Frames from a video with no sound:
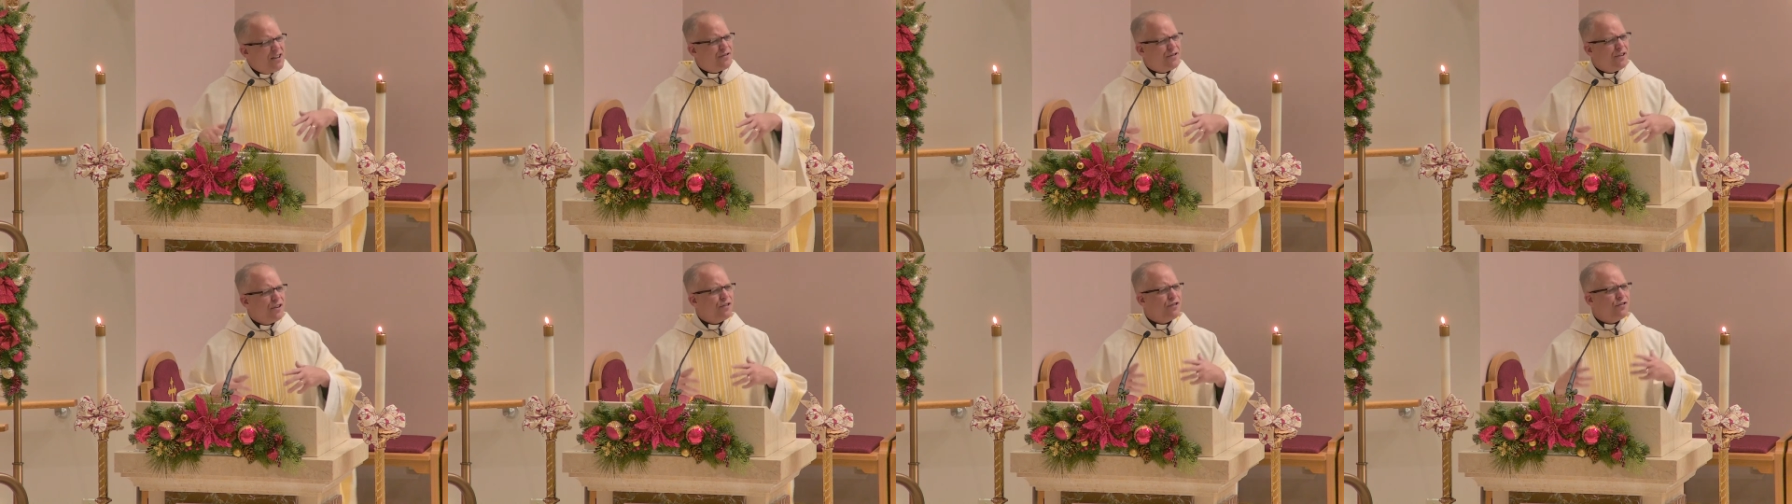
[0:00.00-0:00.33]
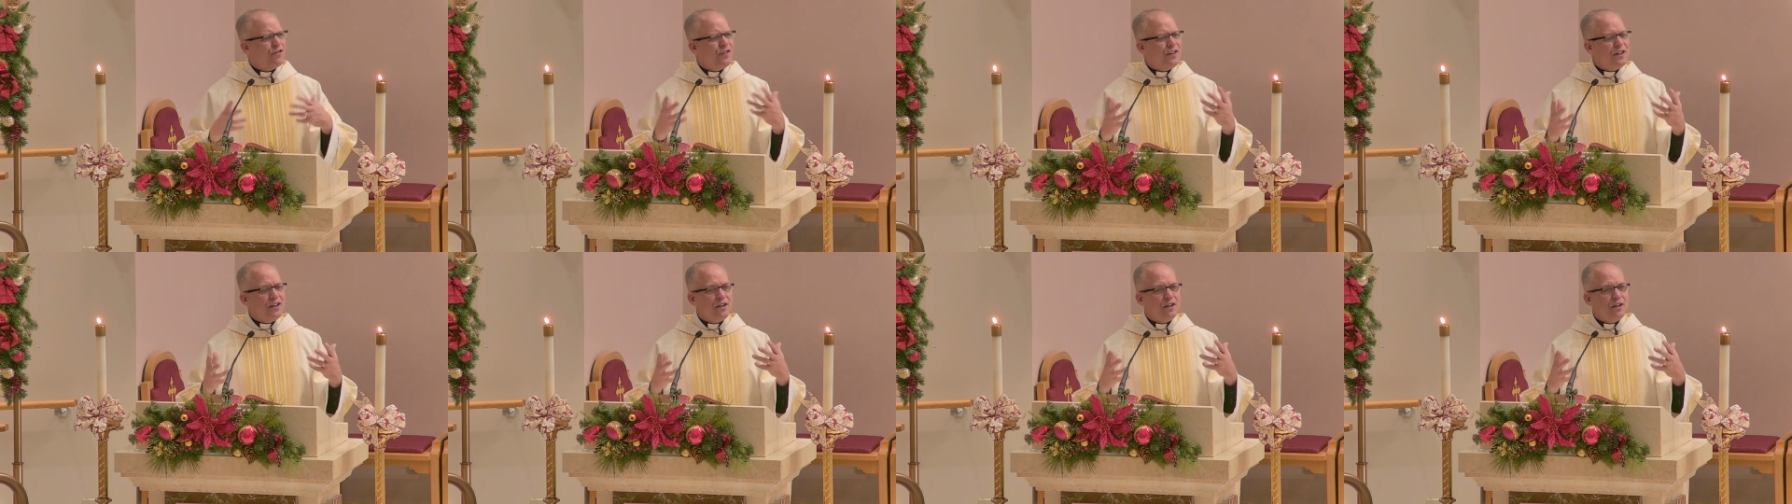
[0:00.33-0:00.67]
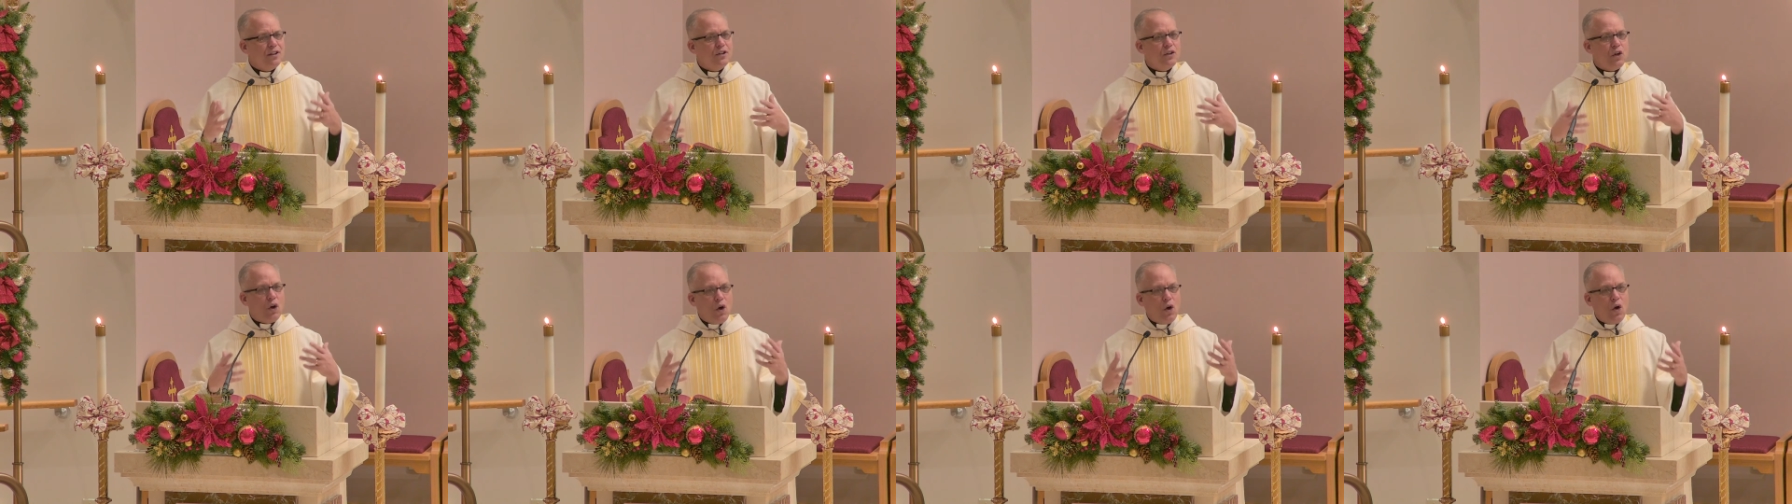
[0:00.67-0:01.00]
he
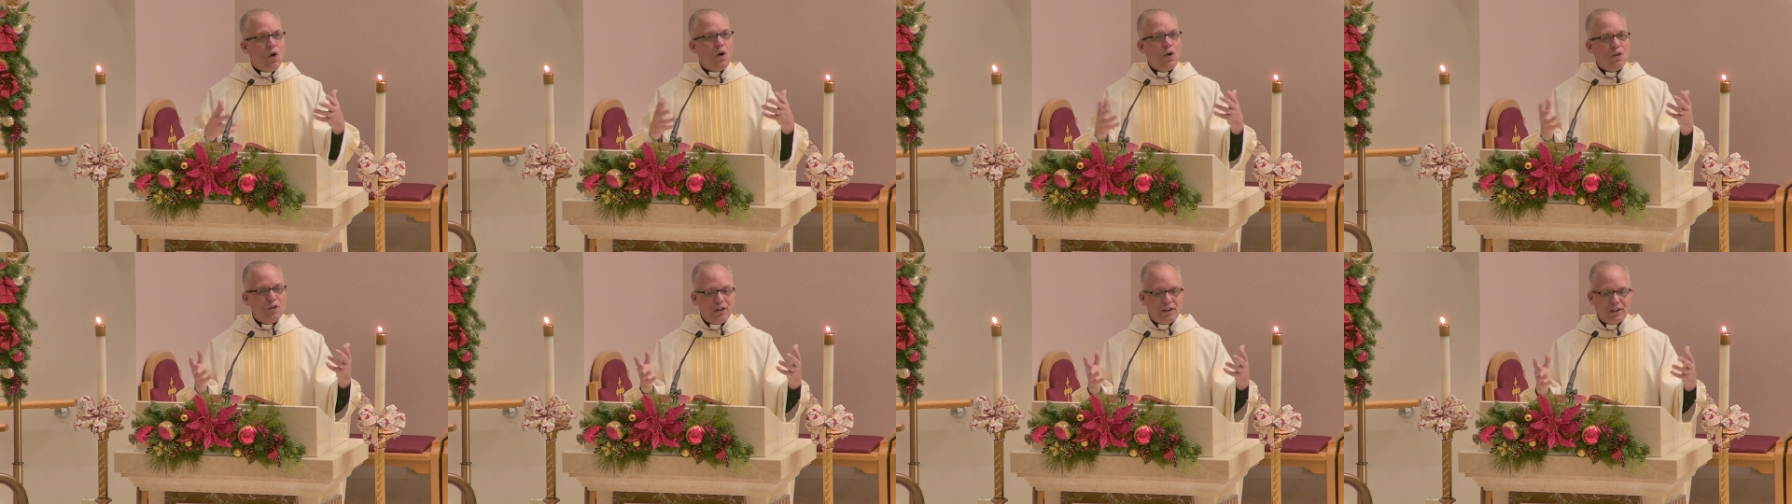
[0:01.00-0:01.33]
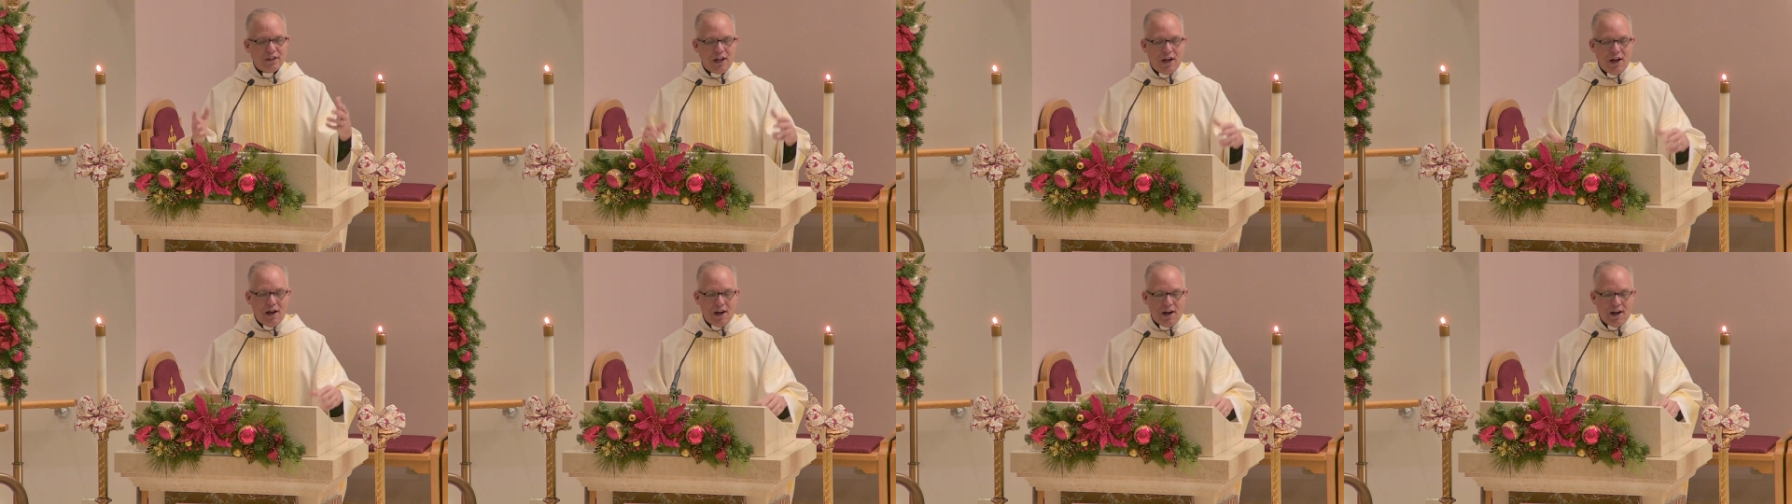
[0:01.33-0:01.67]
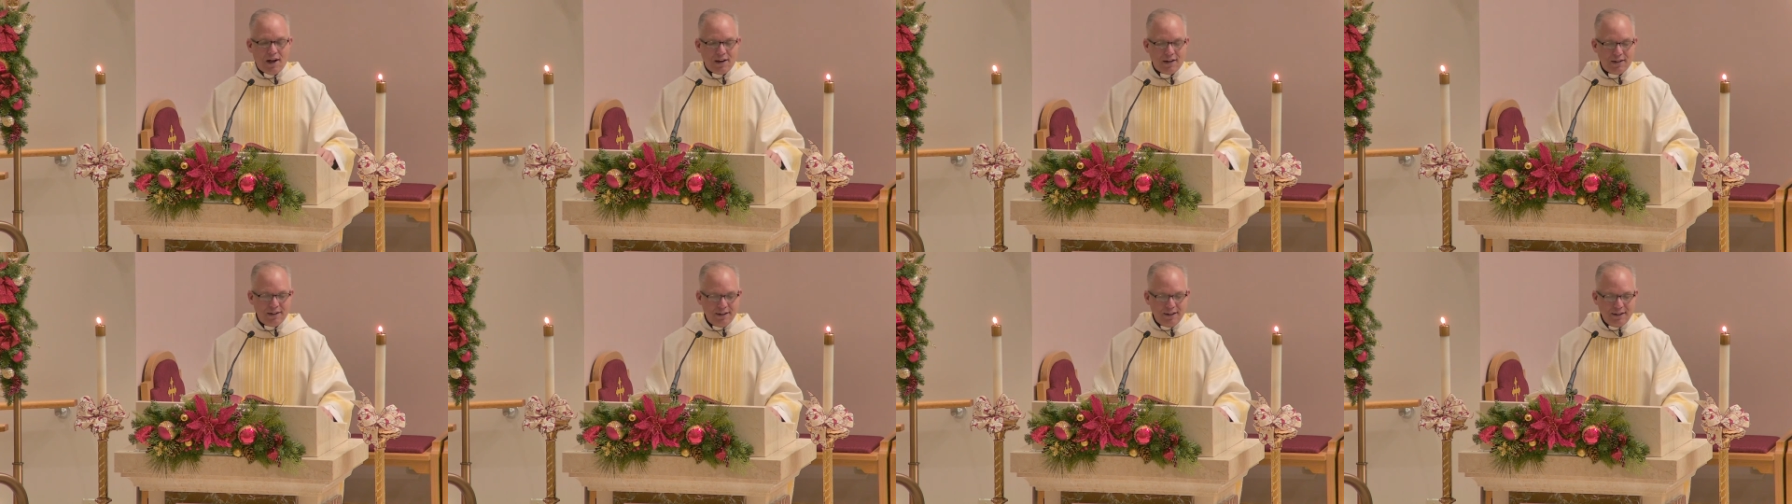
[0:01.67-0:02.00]
fulfilled all the
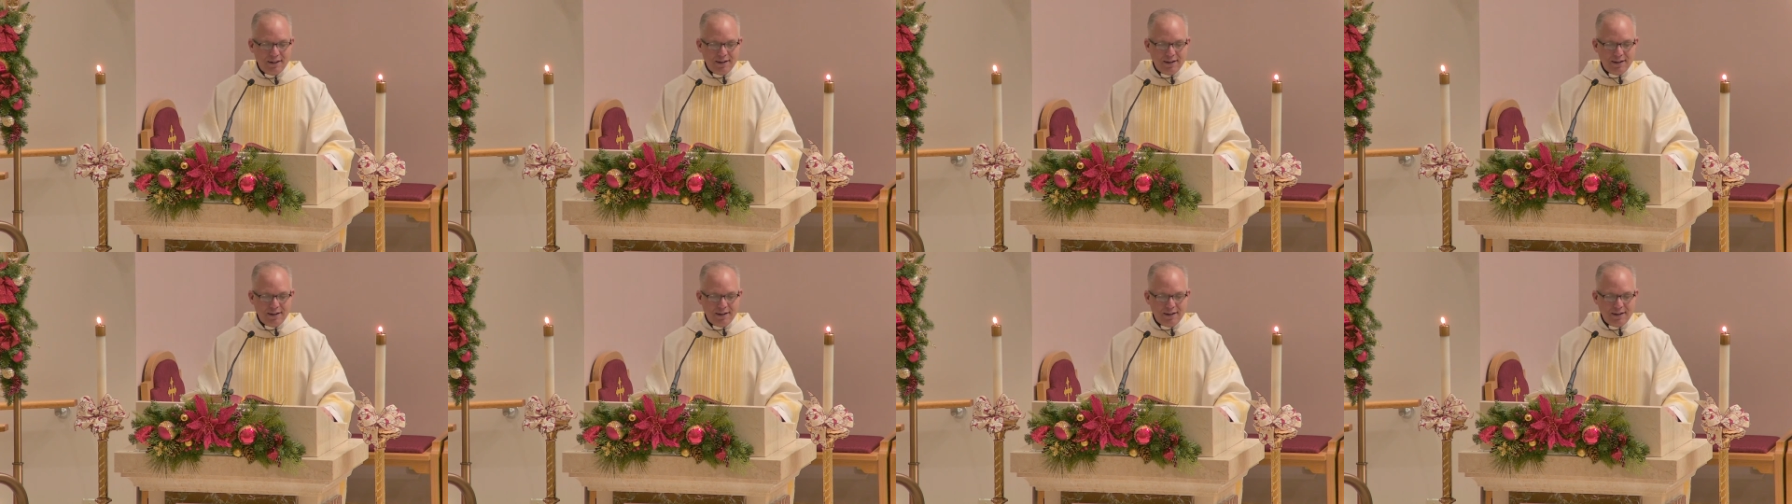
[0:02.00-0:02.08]
law,